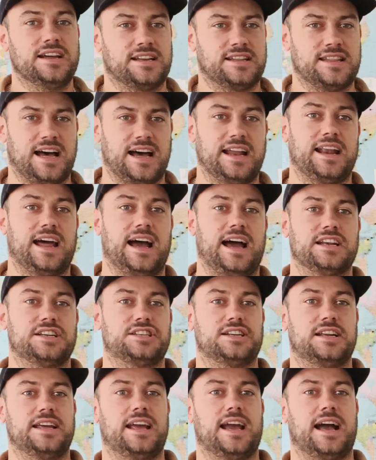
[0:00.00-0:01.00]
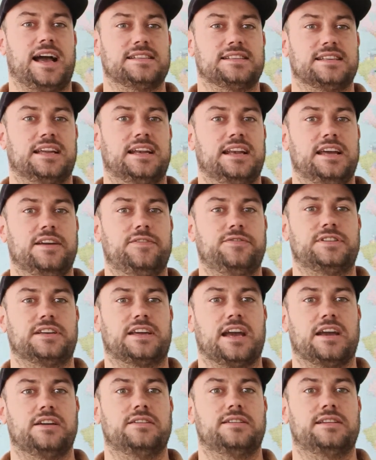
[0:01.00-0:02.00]
That actually has a lift to
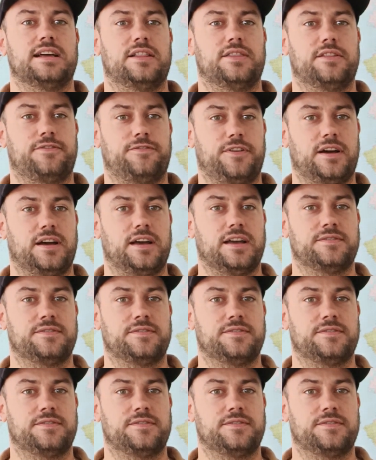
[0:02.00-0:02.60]
get you down the flight